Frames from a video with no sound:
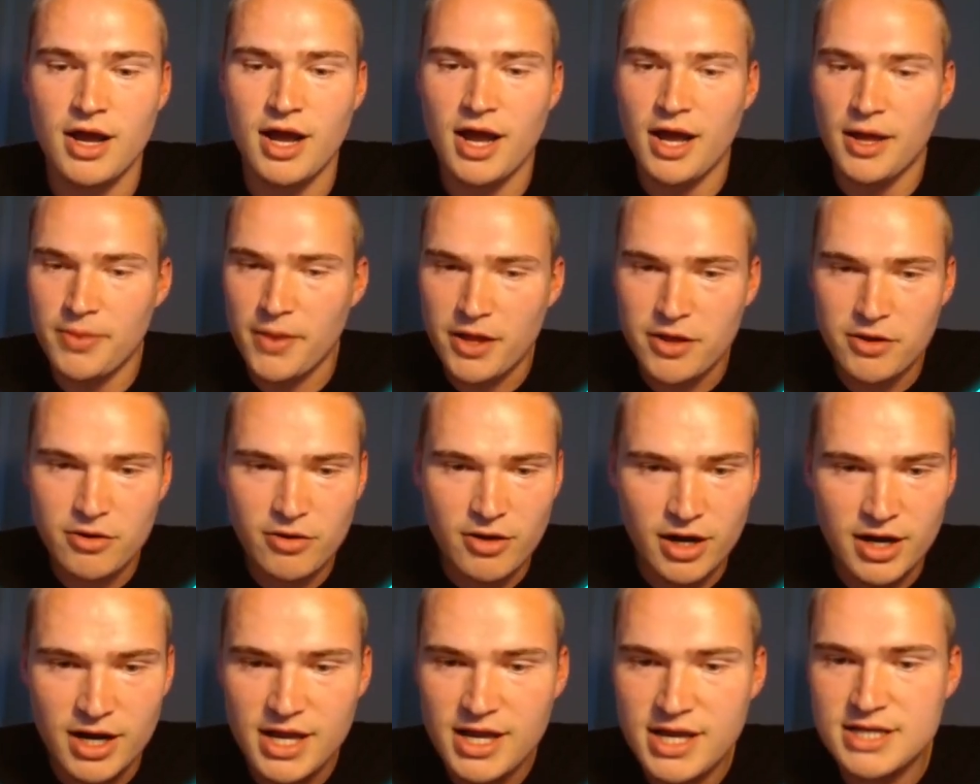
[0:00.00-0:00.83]
And then you
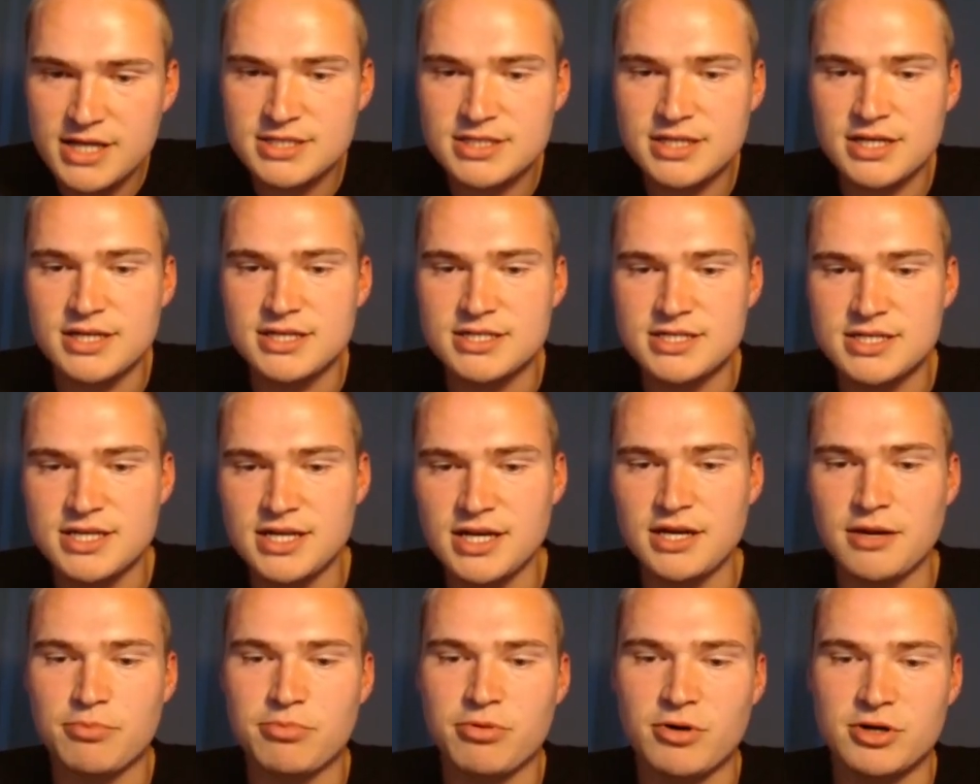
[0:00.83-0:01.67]
can easily see
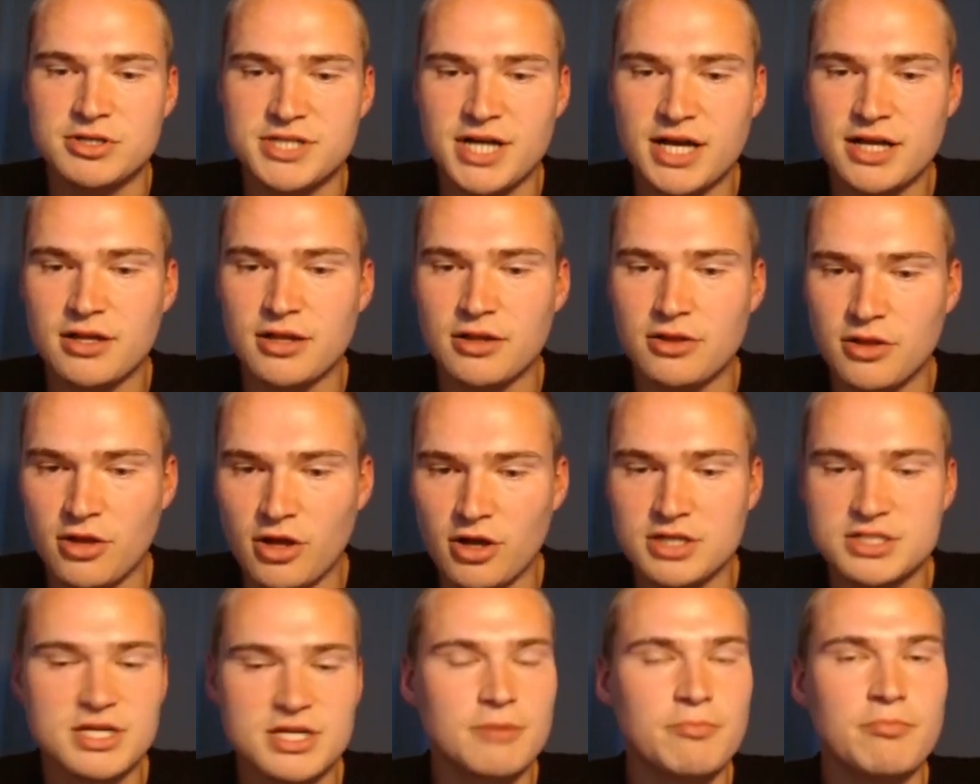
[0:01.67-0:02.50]
the projected
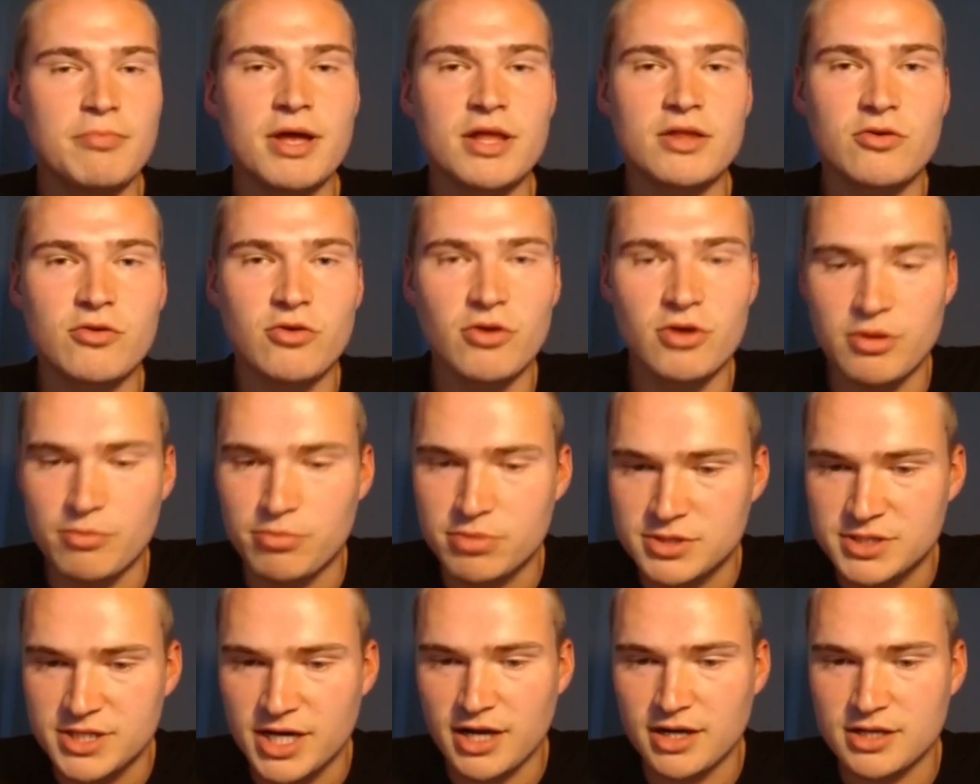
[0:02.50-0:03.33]
loss in Bitcoin, the
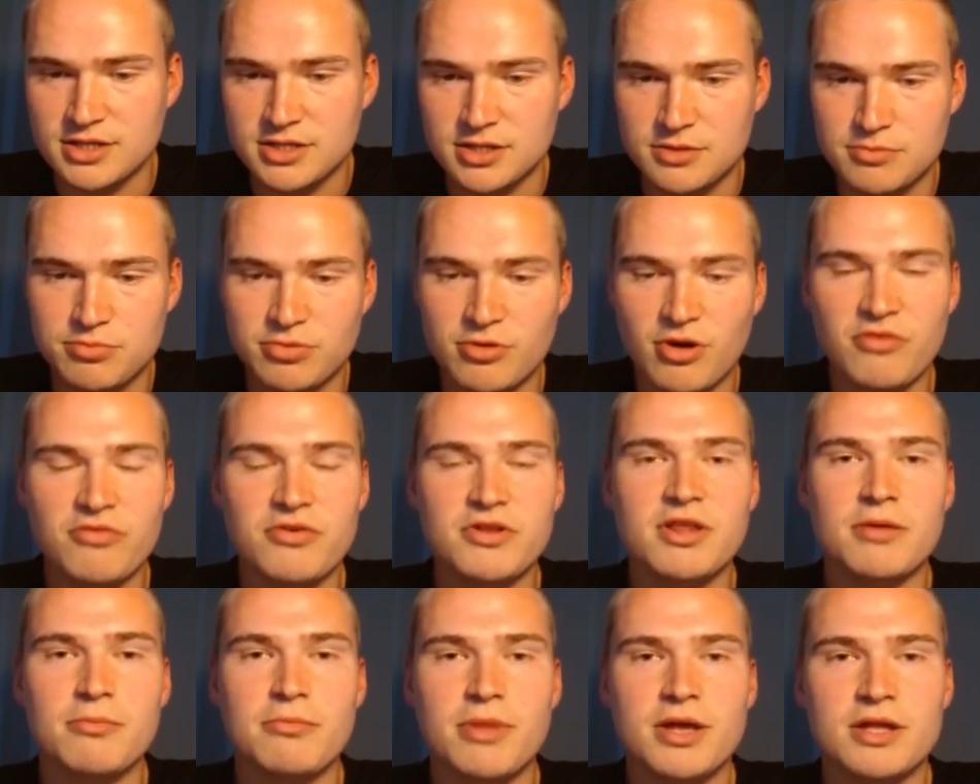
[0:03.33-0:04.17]
projected
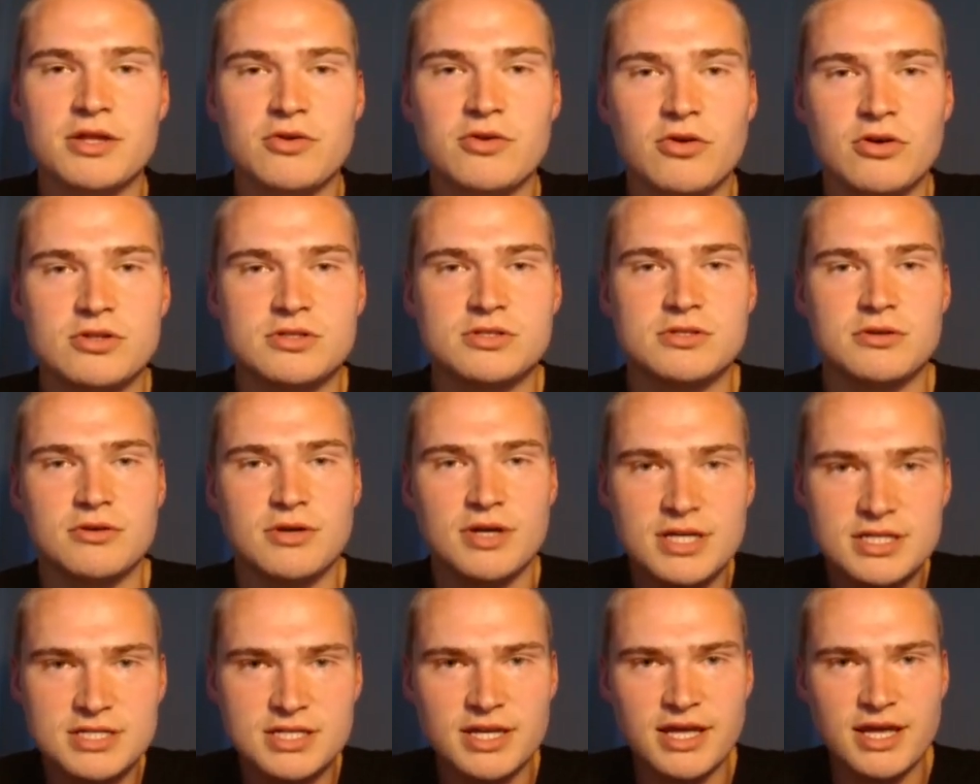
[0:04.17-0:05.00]
profit in Bitcoin, to
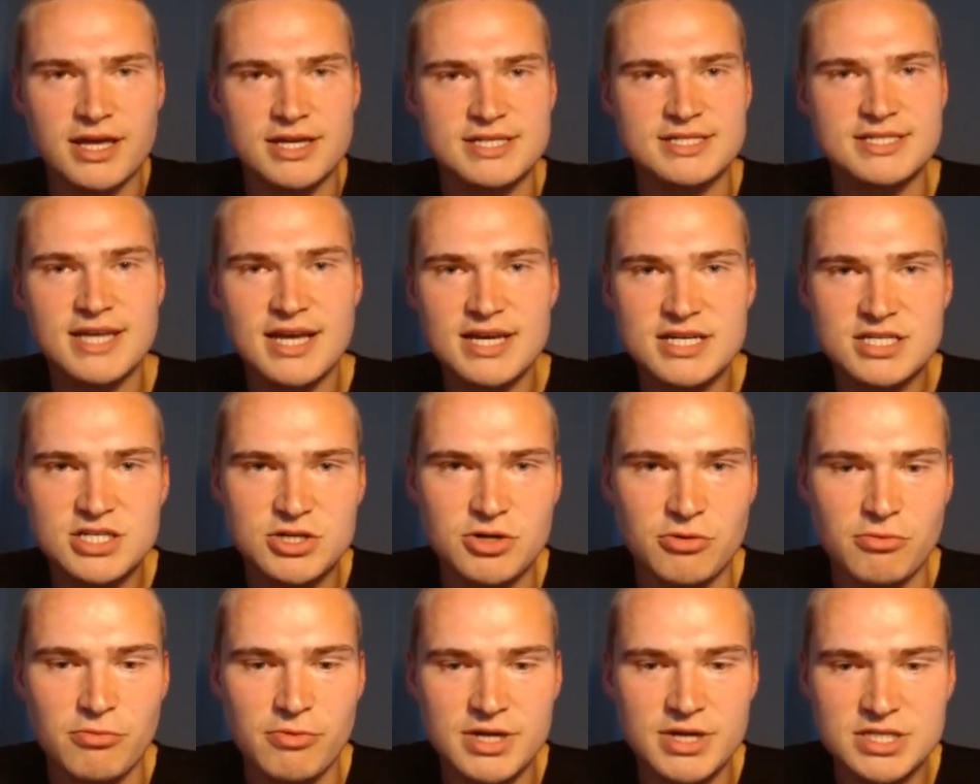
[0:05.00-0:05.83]
easily assess
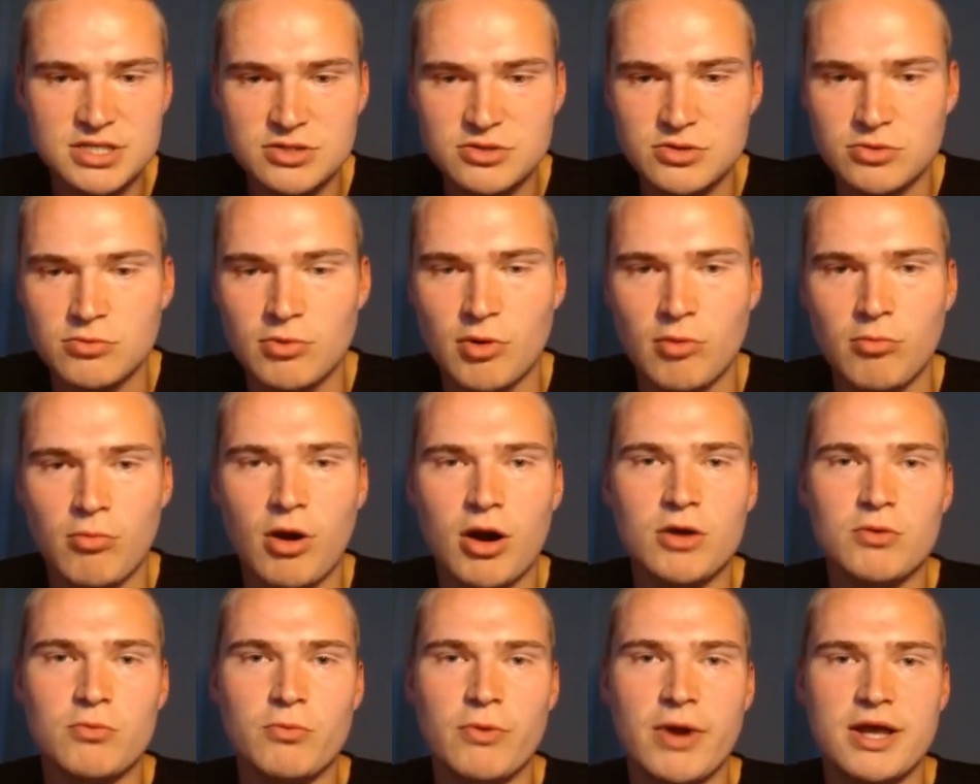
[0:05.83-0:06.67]
your risk to
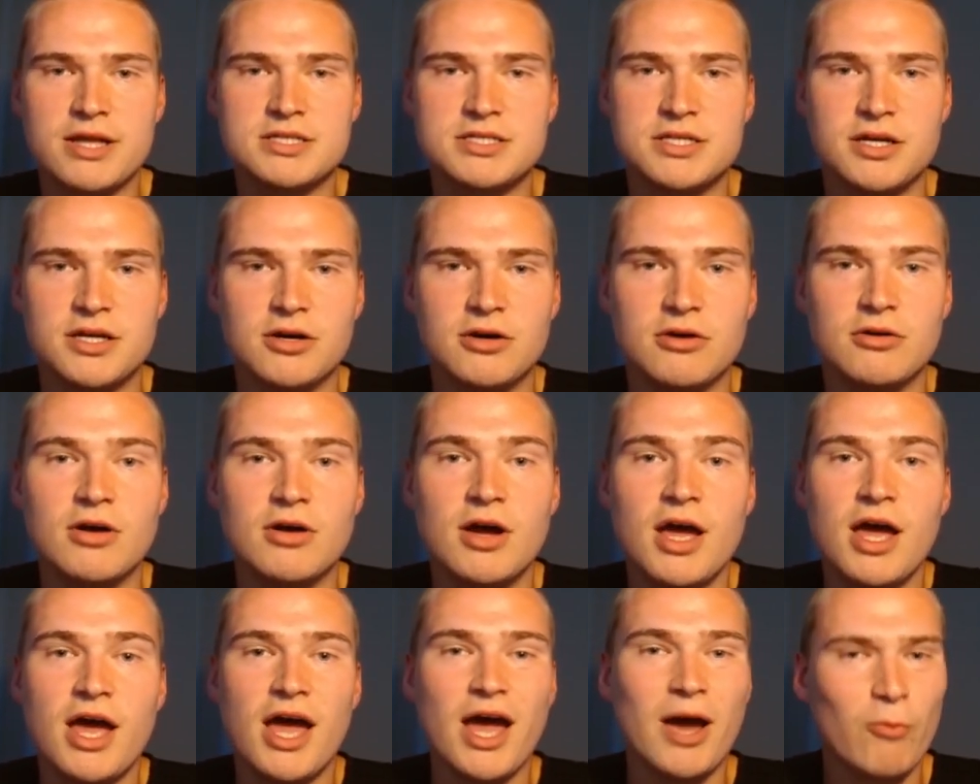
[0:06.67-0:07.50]
reward ratio
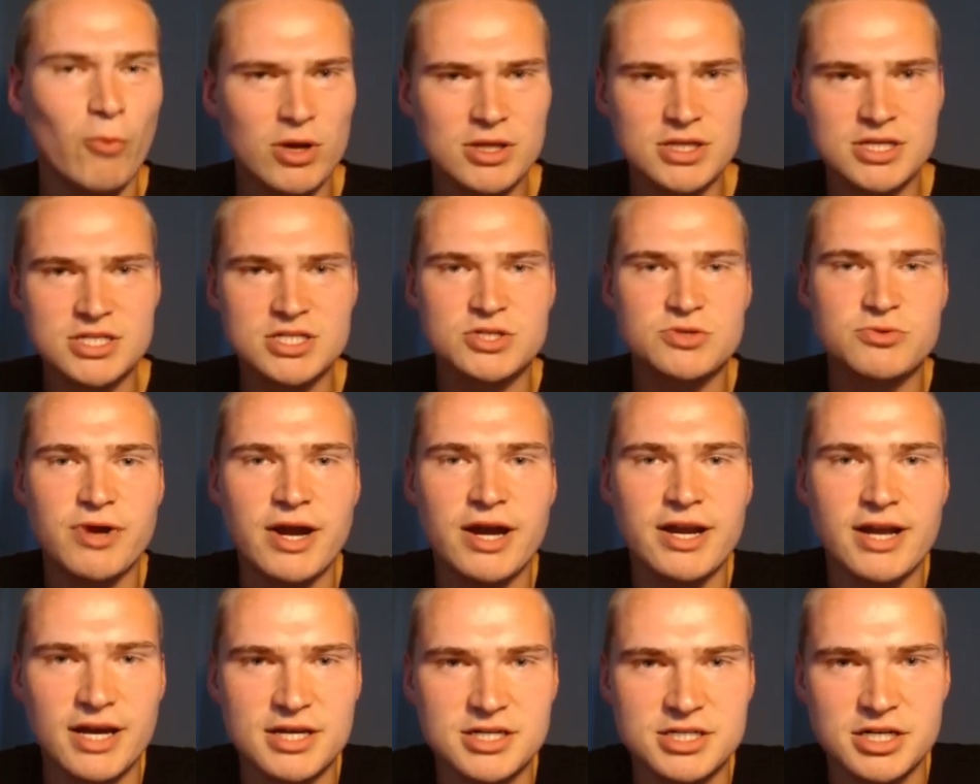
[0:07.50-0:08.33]
and what this trade
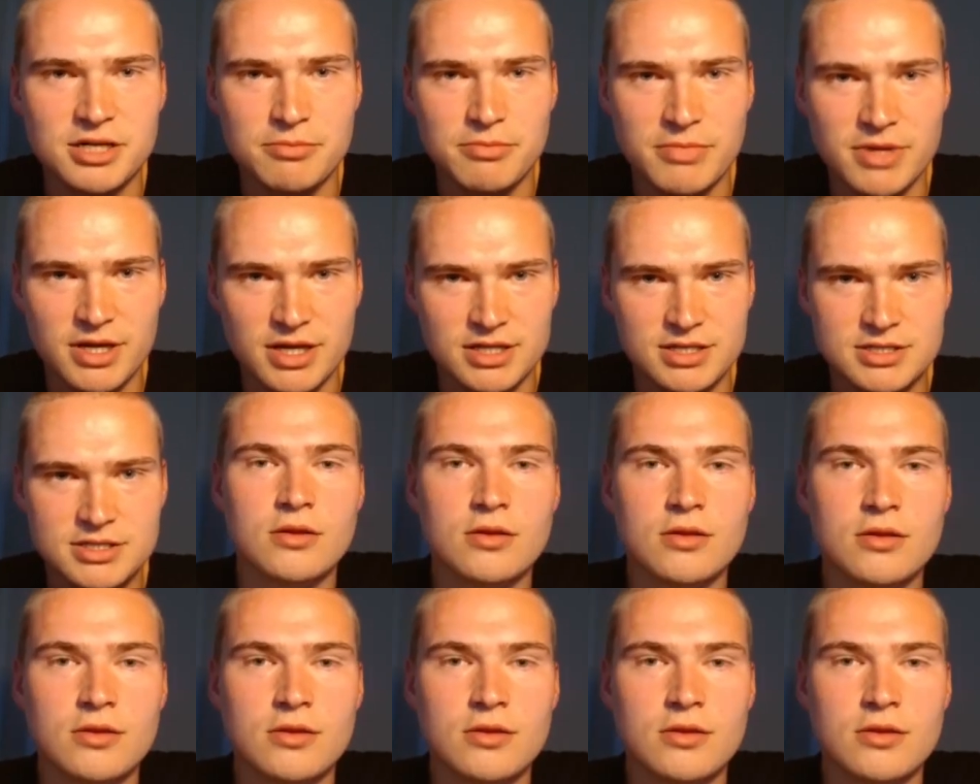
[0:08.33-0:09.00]
actually means.